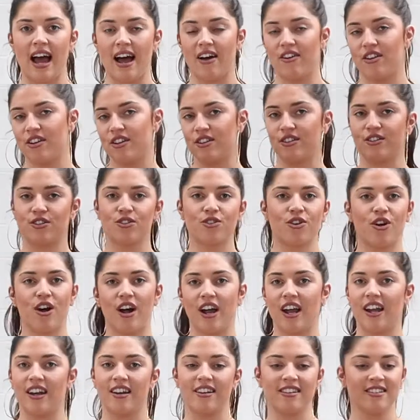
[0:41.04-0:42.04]
out and
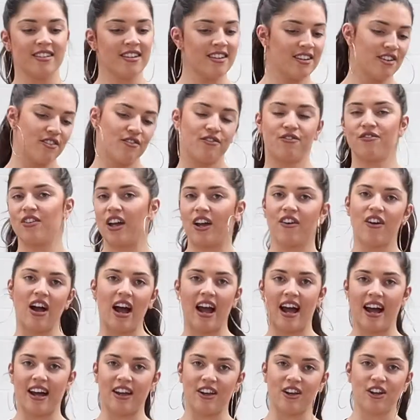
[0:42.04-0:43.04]
try and figure
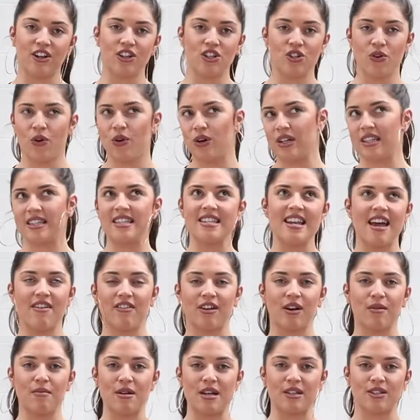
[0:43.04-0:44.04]
out how you're going to do it, or it's
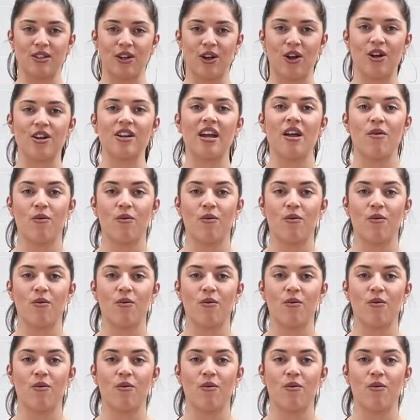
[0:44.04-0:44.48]
never going to be as good.